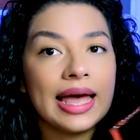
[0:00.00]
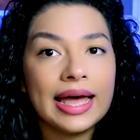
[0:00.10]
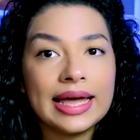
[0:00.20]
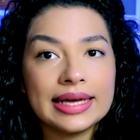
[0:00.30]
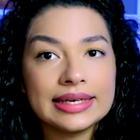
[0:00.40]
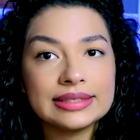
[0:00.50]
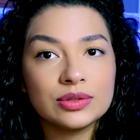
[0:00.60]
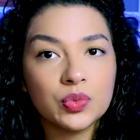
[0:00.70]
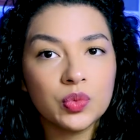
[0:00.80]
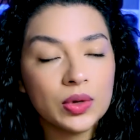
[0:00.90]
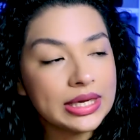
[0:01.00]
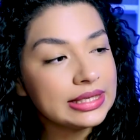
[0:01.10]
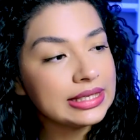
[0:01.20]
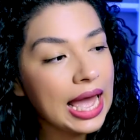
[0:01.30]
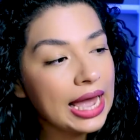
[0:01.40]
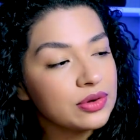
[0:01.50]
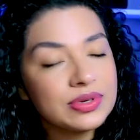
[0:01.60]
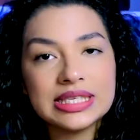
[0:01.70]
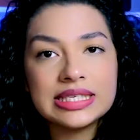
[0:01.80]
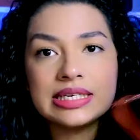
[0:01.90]
And when I
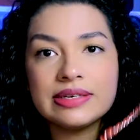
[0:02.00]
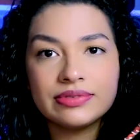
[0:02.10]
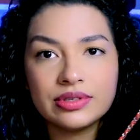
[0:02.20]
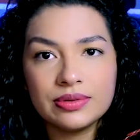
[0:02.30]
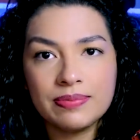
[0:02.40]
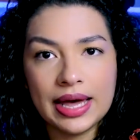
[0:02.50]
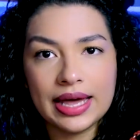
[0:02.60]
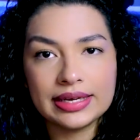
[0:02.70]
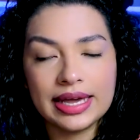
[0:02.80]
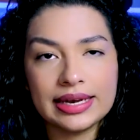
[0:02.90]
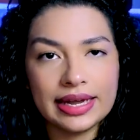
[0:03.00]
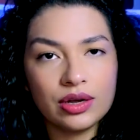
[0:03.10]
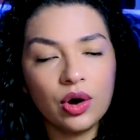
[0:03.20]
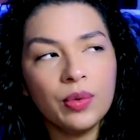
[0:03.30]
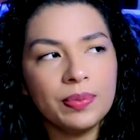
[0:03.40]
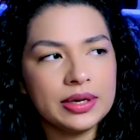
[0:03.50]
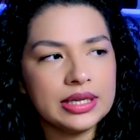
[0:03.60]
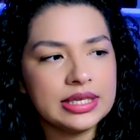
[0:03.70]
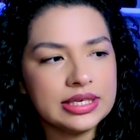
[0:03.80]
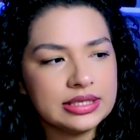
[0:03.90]
received the bag and I
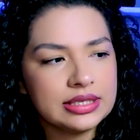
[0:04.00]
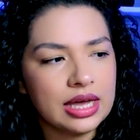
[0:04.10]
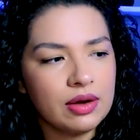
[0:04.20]
opened it,